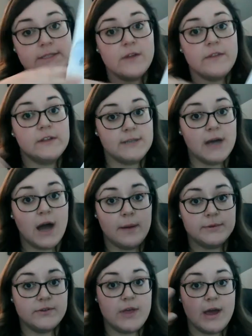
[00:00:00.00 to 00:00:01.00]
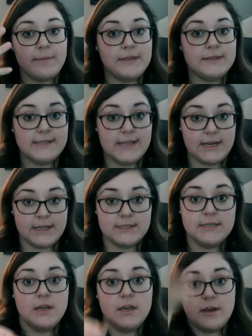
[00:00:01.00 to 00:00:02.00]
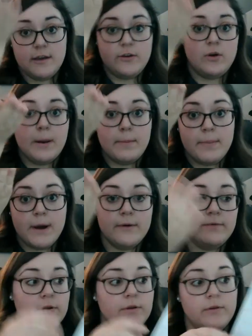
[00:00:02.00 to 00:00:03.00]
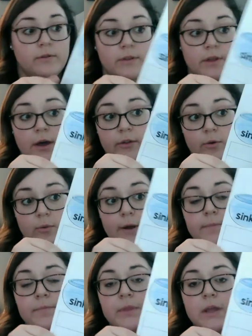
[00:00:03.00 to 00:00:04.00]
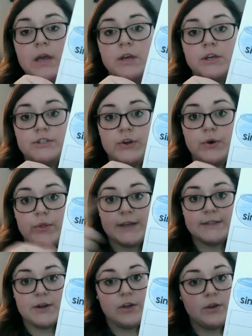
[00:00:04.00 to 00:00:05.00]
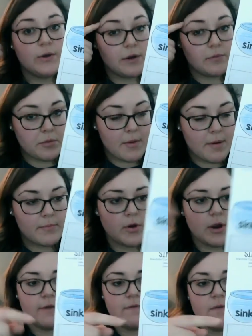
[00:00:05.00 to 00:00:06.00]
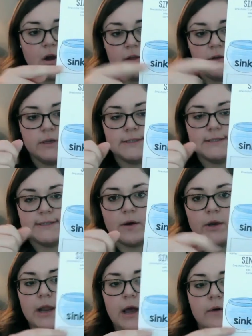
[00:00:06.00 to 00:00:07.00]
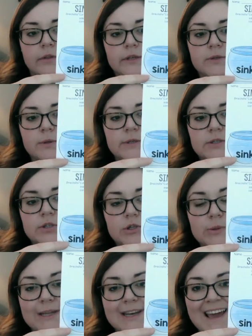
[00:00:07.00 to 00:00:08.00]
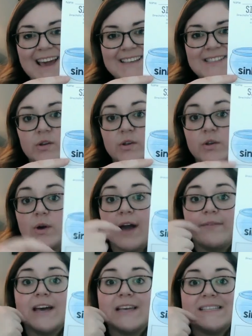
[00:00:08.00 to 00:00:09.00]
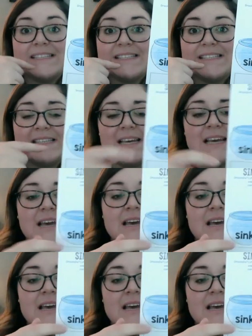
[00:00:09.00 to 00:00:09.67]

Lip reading: is on the top. So that means that it's, above the other one. So that's how you can remember. If not, you can sound it out. This one starts with an S, so you have that S,